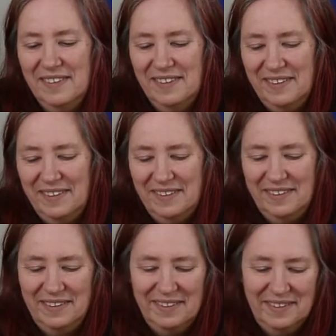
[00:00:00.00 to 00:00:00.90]

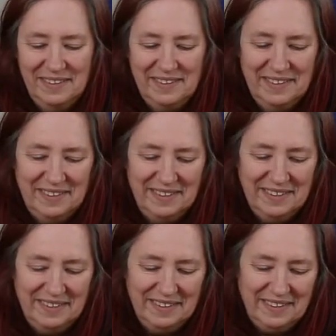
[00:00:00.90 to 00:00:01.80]

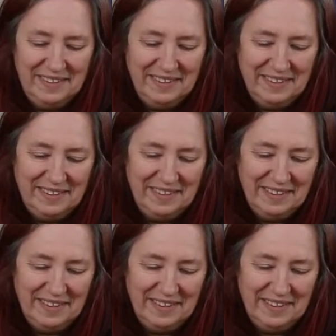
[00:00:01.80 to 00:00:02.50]
(not speaking)